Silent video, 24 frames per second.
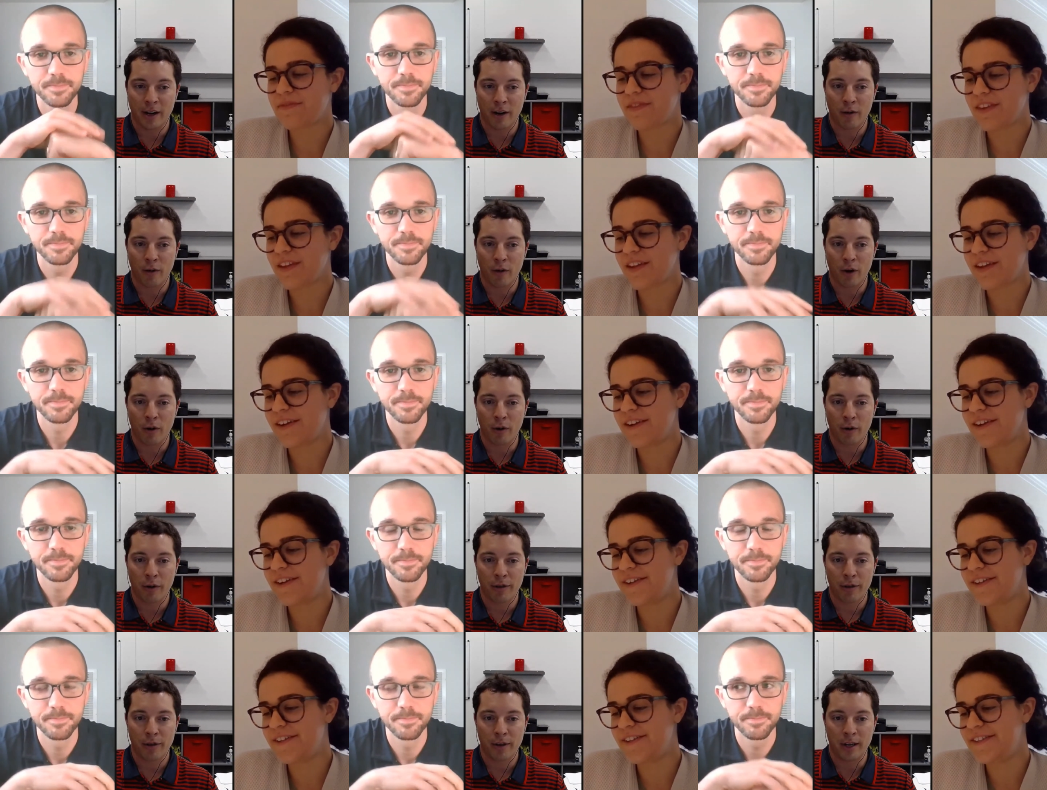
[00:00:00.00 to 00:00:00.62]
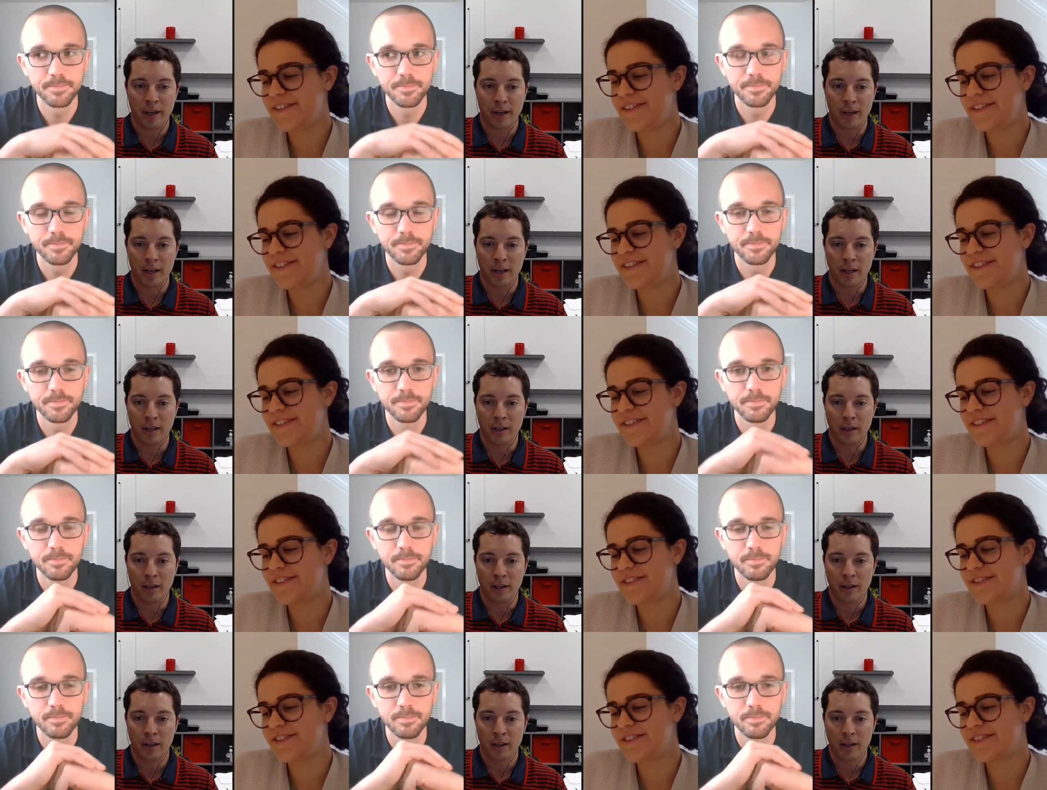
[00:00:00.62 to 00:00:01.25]
Speaker 1: growth
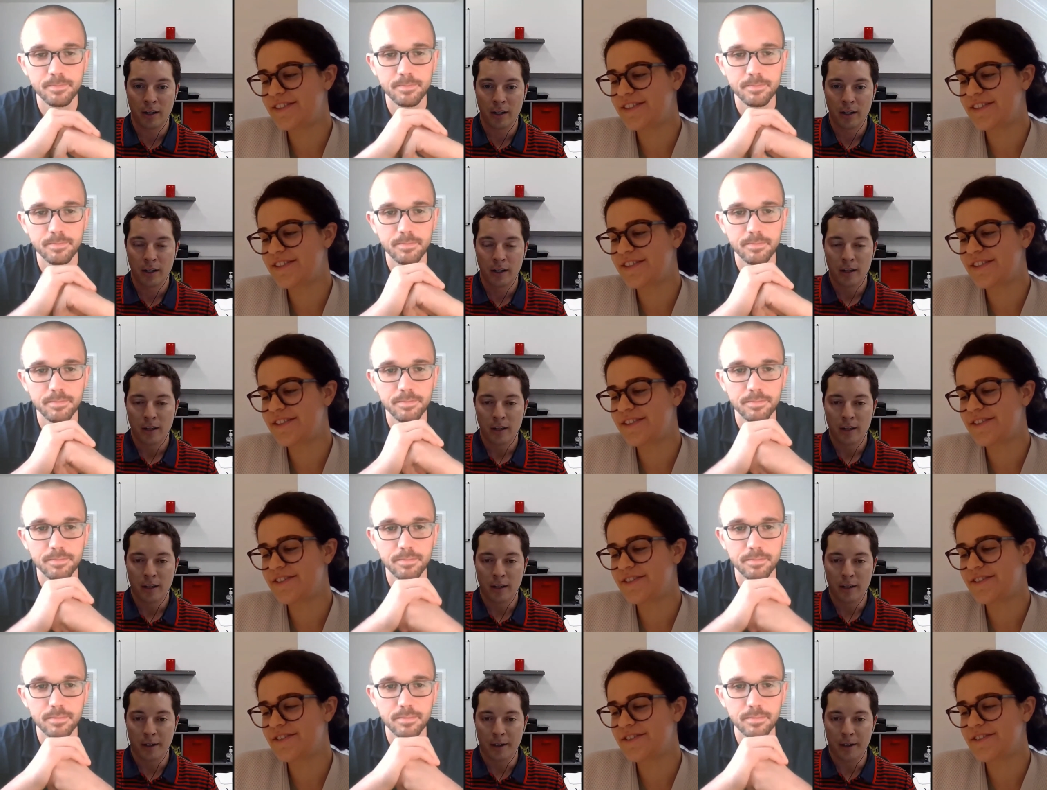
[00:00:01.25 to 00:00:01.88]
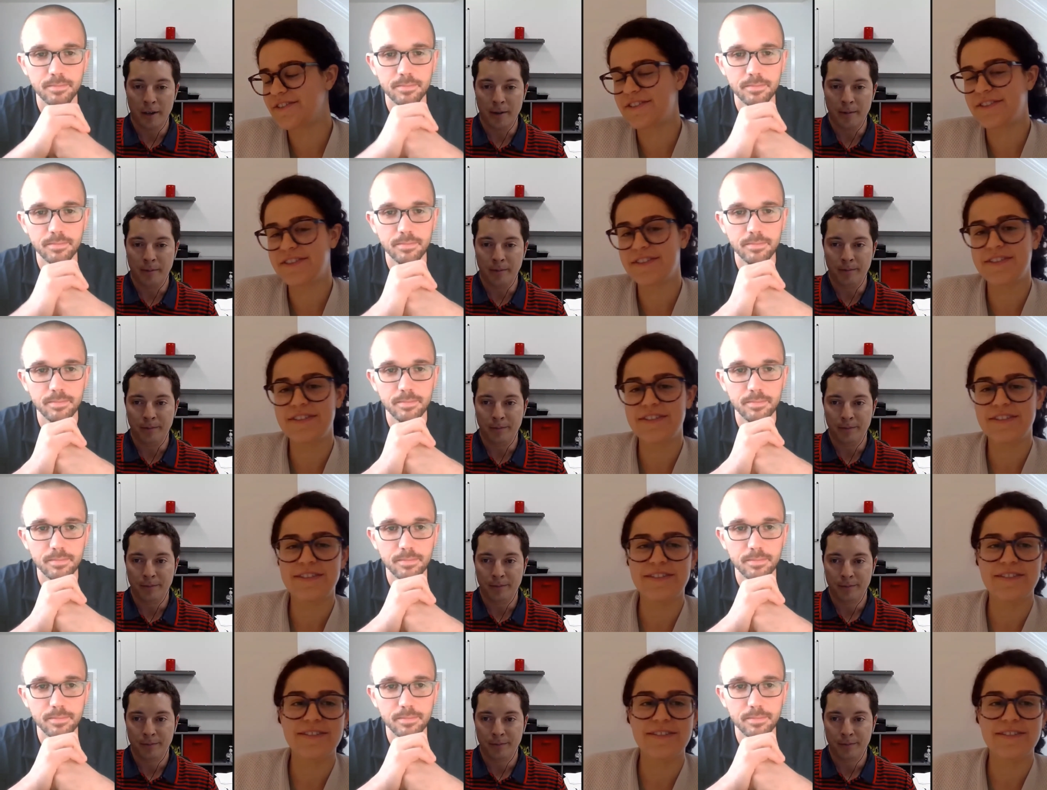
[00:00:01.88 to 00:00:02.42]
in um,